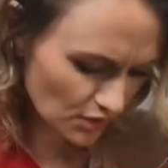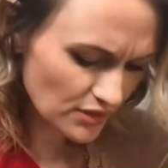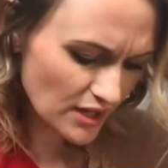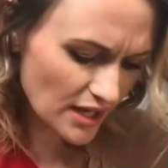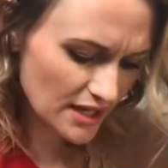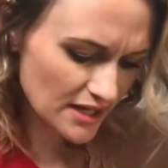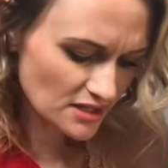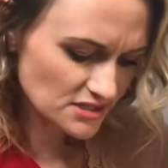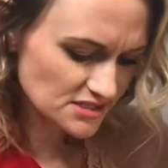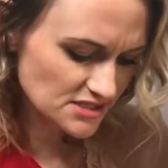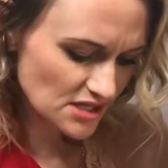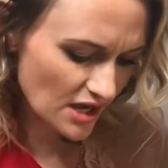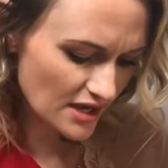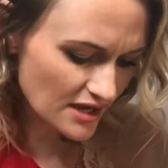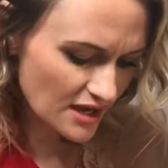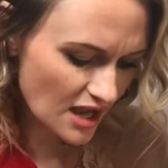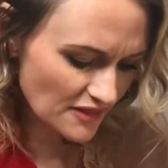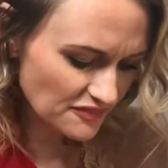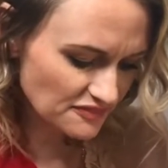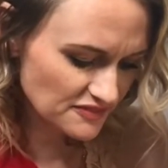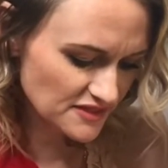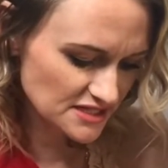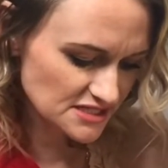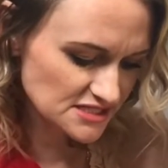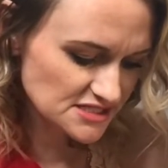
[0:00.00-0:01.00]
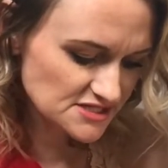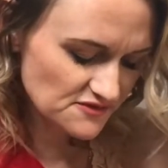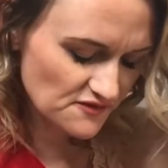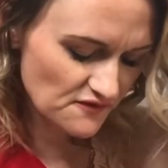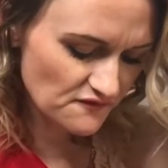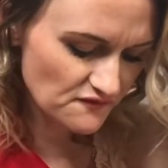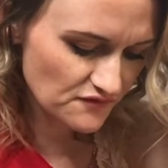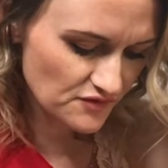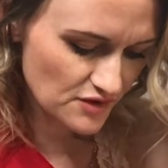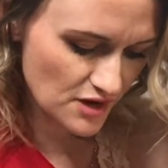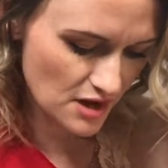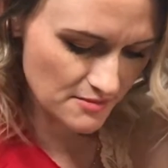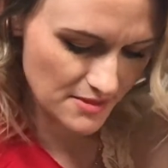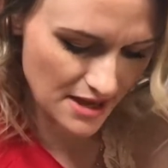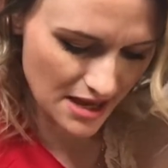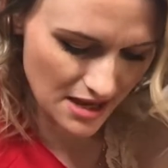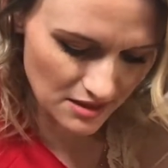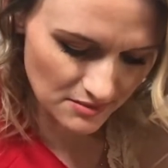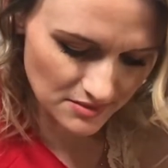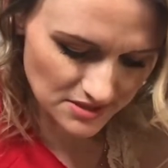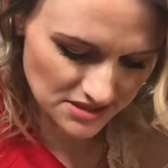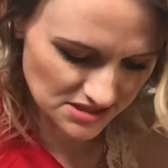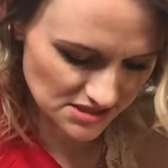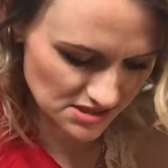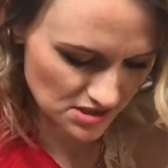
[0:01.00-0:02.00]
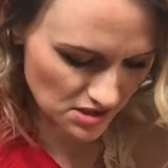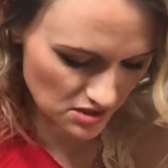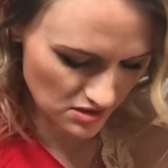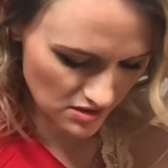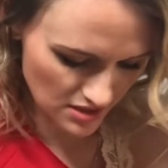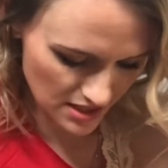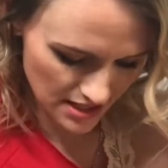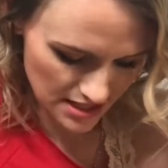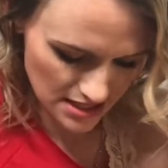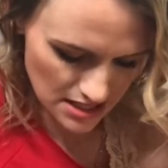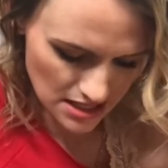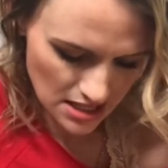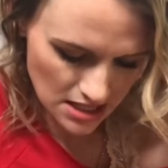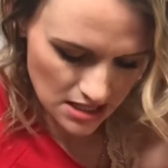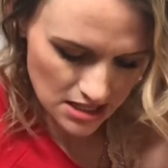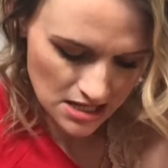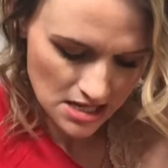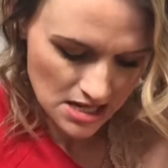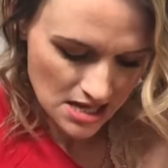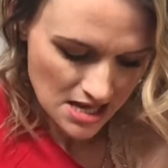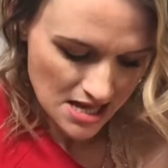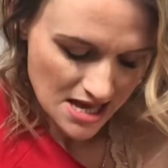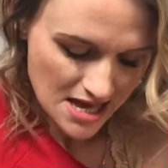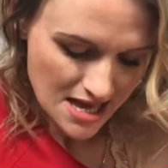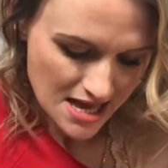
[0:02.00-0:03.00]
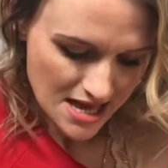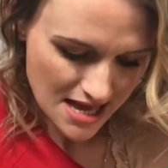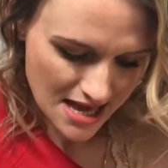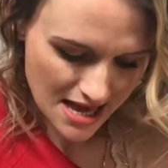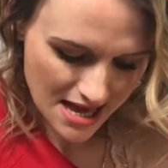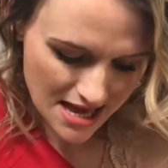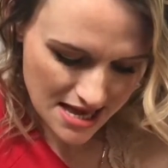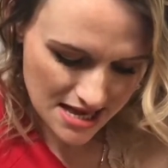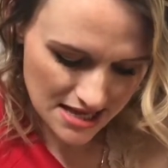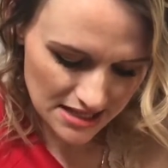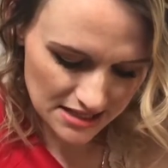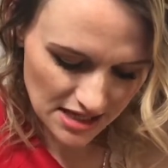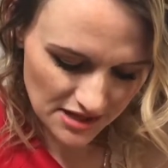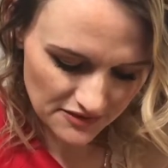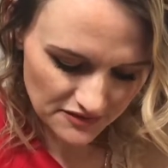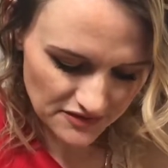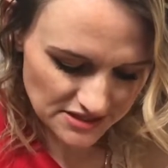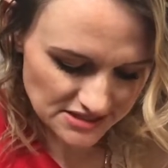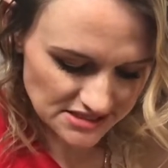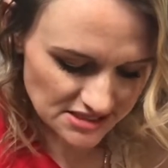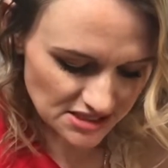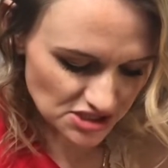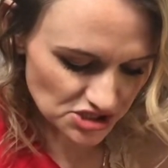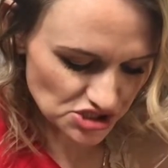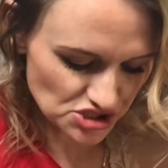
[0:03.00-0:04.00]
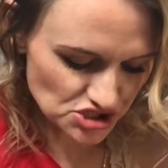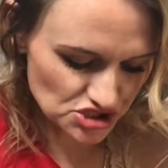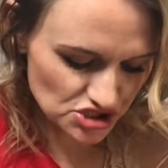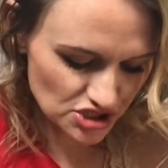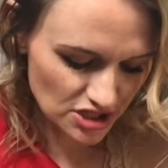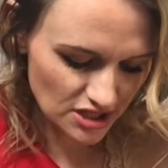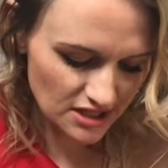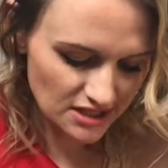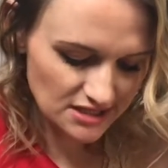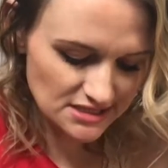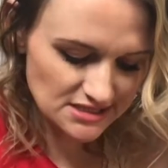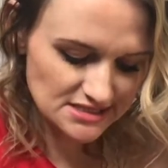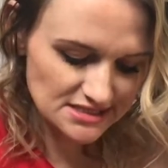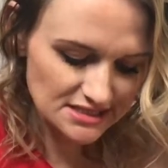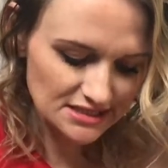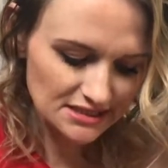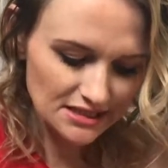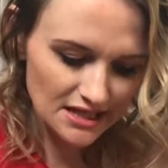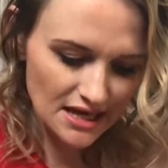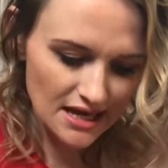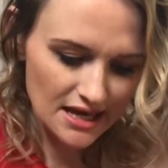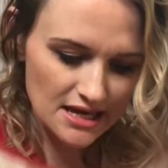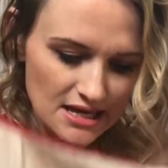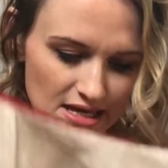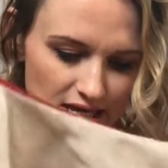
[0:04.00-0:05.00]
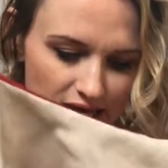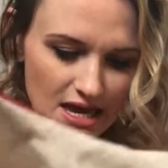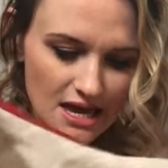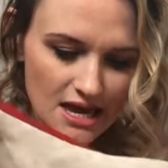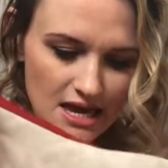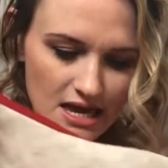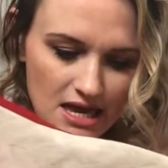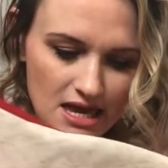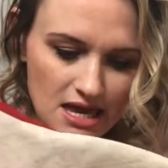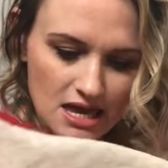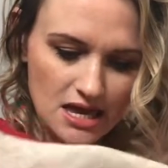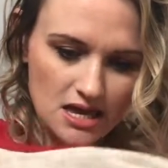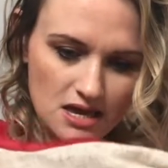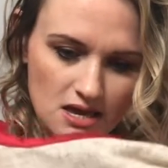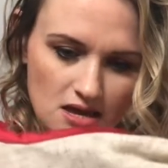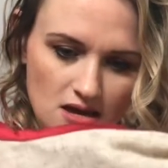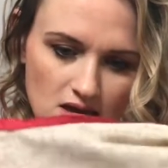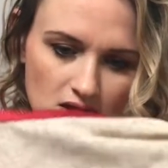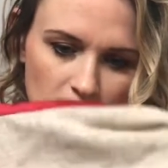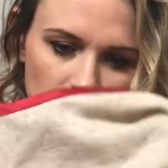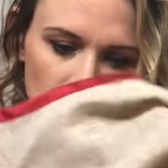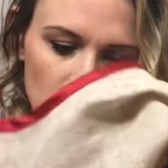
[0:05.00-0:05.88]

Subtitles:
Okay, y'all, so I got this from Amazon, and this is just like a